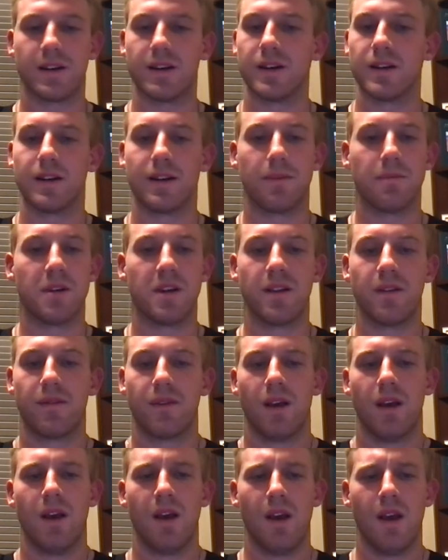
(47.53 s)
Uh, I
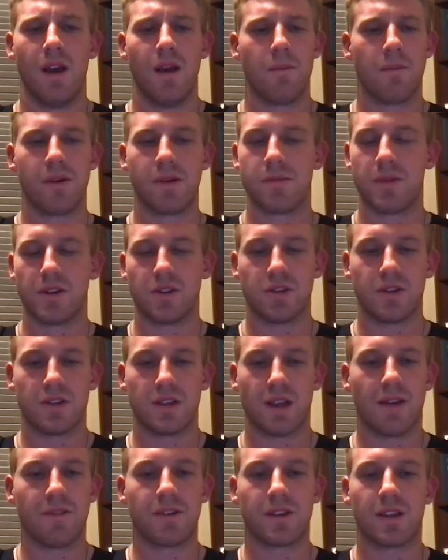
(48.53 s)
mean, pretty much
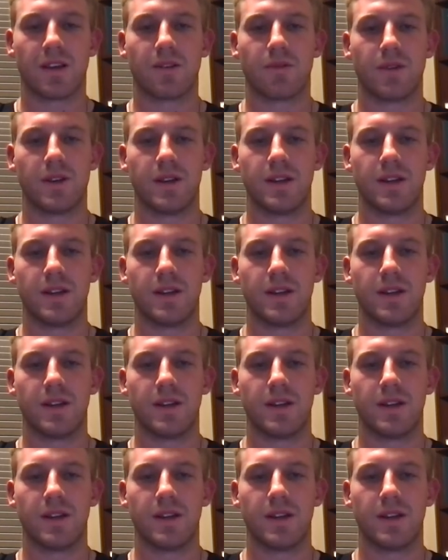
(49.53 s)
just everything we